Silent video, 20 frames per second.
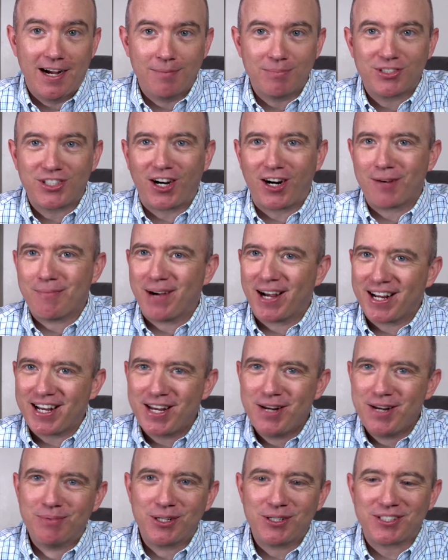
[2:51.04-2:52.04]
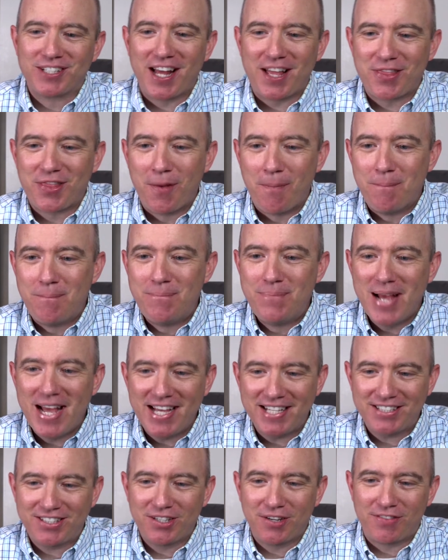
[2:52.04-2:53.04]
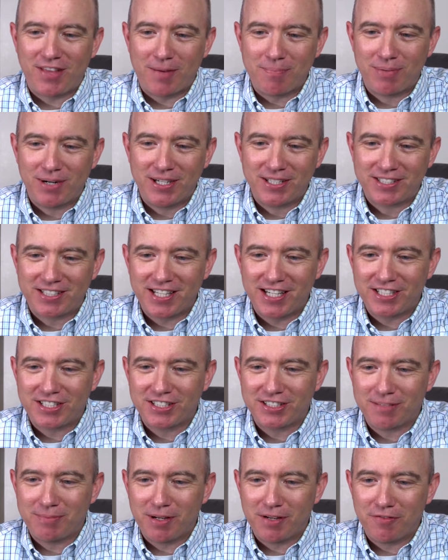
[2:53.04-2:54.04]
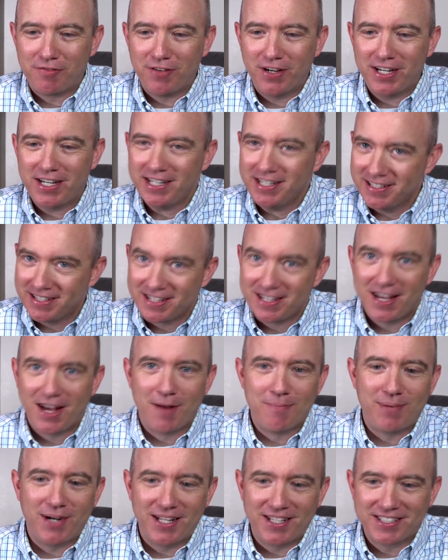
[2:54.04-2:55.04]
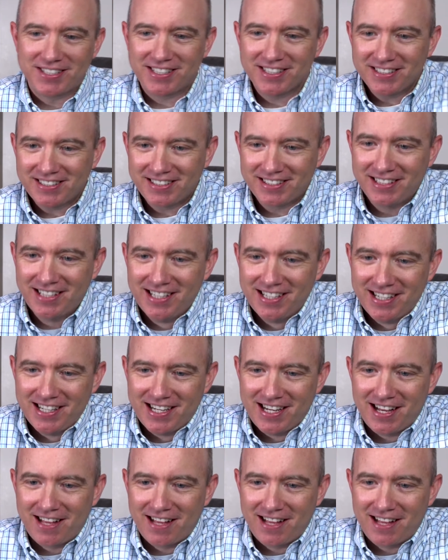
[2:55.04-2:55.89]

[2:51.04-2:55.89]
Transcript: Um, sorry, my Hebrew is not the best, so if that pronunciation's a bit funny, apologies.